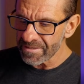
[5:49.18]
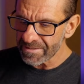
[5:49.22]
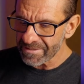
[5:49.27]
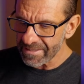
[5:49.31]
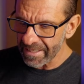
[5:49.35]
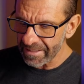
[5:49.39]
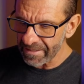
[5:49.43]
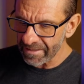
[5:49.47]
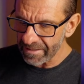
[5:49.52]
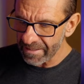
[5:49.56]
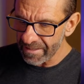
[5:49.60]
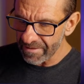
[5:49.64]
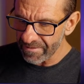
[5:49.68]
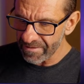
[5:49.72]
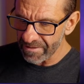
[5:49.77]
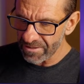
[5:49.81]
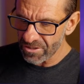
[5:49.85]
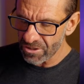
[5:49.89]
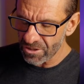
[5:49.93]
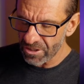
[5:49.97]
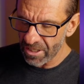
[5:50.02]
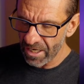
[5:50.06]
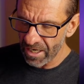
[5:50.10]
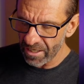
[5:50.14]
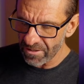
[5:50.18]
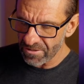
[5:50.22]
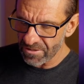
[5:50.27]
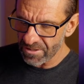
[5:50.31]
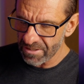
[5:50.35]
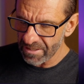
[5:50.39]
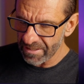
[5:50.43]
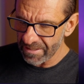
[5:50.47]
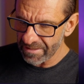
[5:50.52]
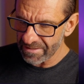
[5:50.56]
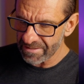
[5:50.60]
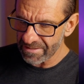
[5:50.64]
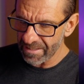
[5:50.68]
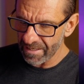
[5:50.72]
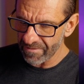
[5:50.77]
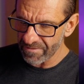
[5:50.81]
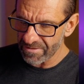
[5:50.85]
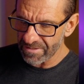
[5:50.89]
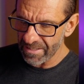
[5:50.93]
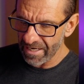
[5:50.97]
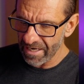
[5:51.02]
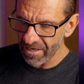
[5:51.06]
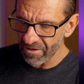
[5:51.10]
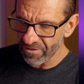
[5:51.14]
suddenly this changed. Instead of
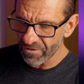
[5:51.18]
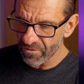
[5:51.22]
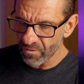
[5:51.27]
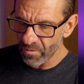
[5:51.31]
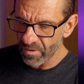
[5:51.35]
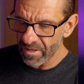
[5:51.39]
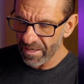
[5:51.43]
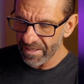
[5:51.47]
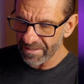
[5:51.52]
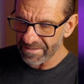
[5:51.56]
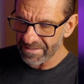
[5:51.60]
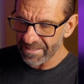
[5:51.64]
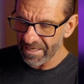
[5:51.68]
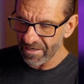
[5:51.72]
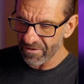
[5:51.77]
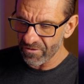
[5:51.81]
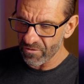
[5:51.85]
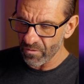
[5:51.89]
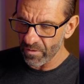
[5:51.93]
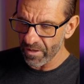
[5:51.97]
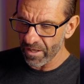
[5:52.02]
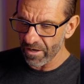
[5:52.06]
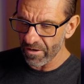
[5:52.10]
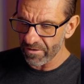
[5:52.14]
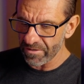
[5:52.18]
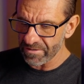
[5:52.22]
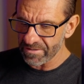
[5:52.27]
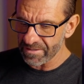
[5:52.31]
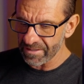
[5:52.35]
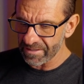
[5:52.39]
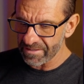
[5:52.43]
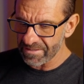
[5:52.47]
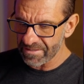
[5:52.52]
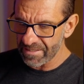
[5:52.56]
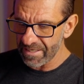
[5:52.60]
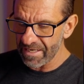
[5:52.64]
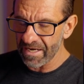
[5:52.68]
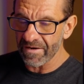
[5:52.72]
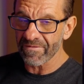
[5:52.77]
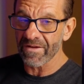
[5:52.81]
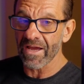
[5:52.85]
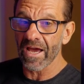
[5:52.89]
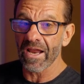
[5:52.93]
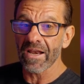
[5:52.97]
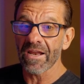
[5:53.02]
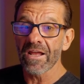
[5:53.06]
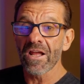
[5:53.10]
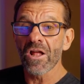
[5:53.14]
saying three, it said 316. I've
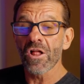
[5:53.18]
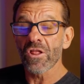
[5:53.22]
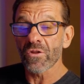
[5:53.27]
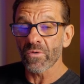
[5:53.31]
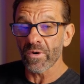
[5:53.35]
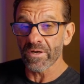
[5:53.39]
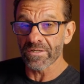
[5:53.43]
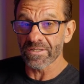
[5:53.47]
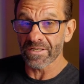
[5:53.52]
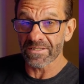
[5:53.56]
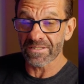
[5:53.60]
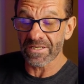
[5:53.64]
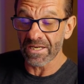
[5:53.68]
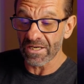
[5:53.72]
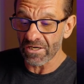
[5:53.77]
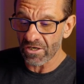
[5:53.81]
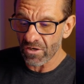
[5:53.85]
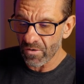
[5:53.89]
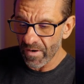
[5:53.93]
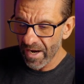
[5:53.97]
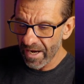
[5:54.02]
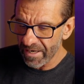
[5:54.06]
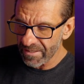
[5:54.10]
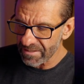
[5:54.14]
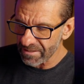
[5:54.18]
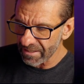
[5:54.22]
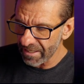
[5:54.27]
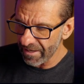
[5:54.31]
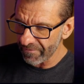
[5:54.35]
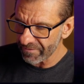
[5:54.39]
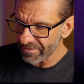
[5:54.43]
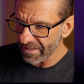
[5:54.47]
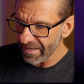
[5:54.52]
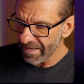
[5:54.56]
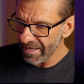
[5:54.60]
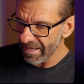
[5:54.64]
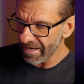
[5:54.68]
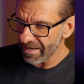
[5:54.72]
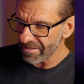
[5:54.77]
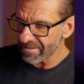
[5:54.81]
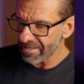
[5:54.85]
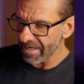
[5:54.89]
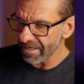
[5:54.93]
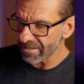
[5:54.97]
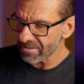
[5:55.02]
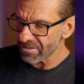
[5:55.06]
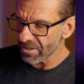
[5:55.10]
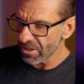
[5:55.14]
got 316 credits left, and it
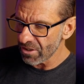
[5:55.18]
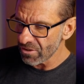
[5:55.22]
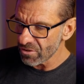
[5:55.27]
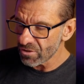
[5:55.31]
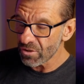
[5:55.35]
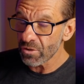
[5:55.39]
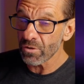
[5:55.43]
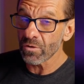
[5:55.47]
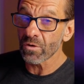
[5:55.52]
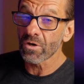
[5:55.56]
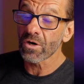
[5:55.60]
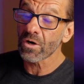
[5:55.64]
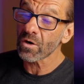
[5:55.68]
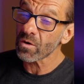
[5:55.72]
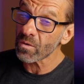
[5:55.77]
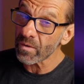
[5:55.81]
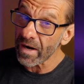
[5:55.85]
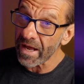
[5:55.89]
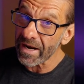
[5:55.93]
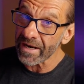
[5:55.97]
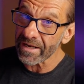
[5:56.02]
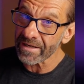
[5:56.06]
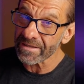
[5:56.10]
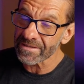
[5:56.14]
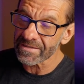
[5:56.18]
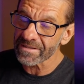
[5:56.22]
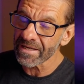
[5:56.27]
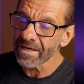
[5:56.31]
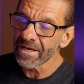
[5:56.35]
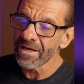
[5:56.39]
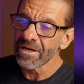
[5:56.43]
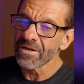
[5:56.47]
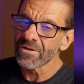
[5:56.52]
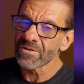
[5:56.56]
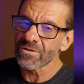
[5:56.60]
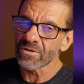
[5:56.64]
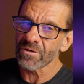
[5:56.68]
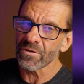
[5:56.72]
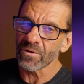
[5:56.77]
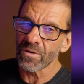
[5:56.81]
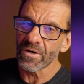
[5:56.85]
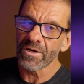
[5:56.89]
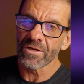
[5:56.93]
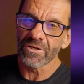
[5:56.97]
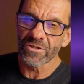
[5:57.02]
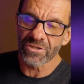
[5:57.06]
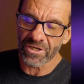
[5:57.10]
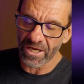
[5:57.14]
takes two credits
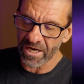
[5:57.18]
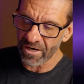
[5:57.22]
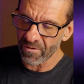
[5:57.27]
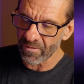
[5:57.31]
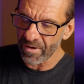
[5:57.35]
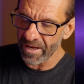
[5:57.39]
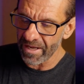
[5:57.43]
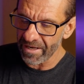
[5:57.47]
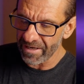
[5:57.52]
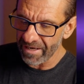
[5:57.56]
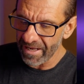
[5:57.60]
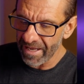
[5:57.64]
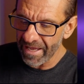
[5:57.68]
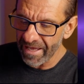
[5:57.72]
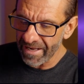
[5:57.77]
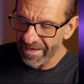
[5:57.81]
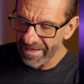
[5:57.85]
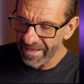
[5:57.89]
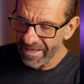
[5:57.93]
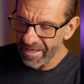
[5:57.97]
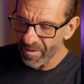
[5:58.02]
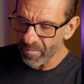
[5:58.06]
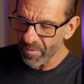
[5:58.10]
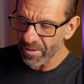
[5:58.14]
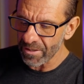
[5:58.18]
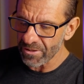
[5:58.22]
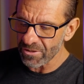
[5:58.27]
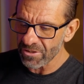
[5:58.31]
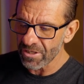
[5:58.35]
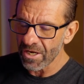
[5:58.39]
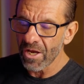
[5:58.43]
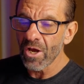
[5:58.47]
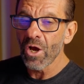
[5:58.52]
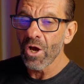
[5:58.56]
to generate an image.